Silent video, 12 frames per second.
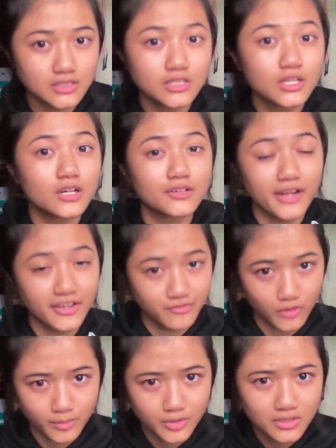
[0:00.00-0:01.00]
the correct
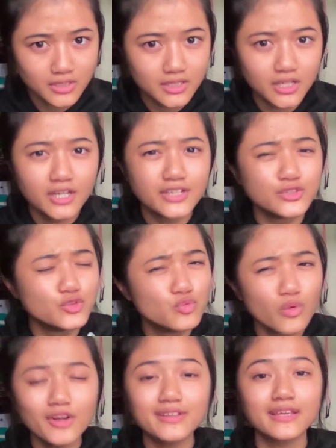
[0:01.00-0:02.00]
formula, you
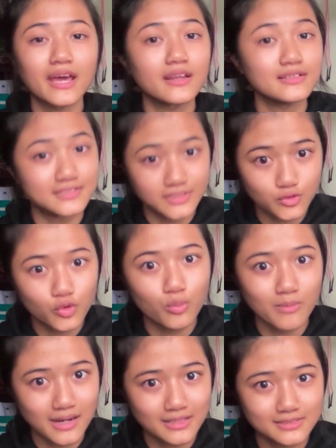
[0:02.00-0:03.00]
won't get zero
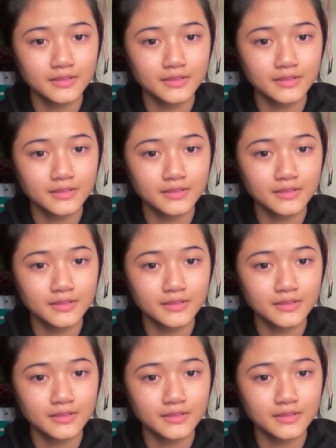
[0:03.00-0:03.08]
marks.